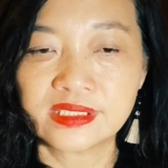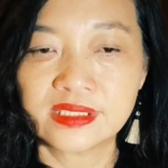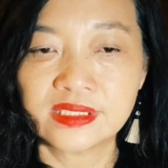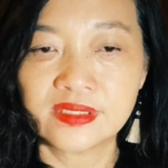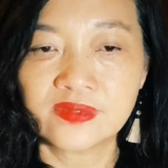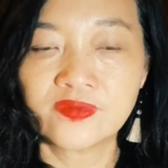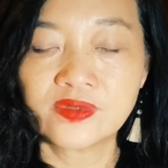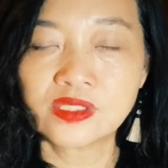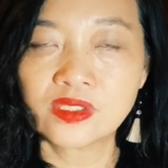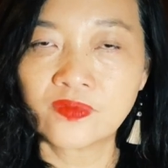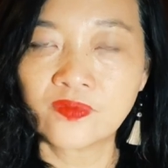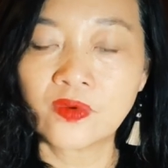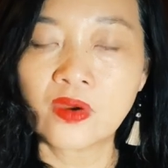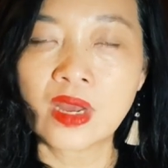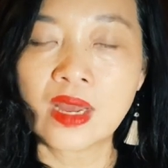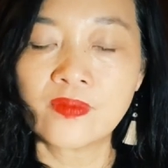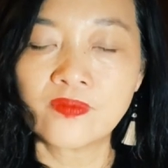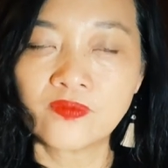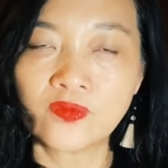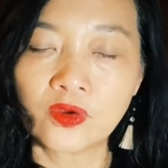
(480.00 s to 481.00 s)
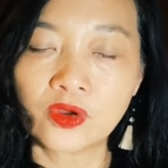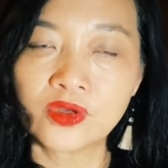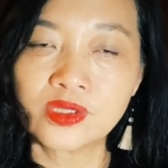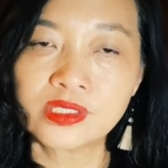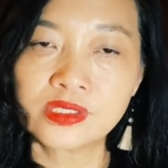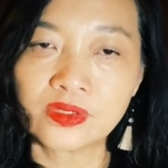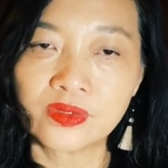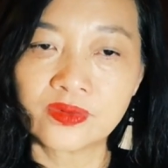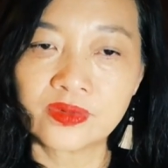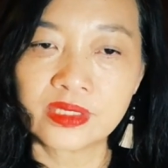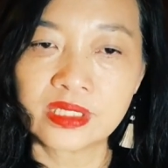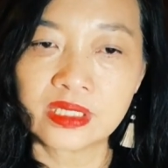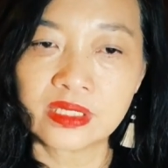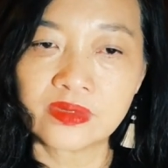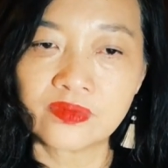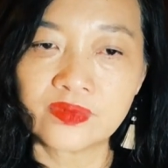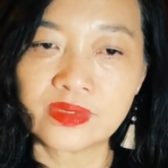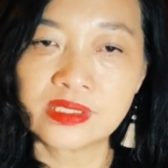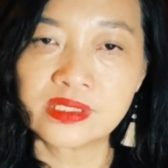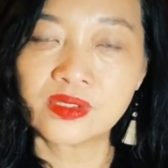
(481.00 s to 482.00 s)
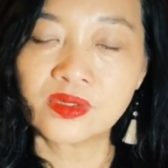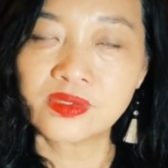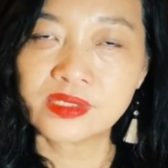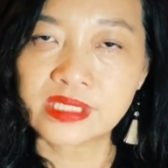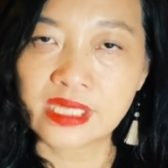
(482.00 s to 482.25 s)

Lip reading: First of all, I'm focused on the resource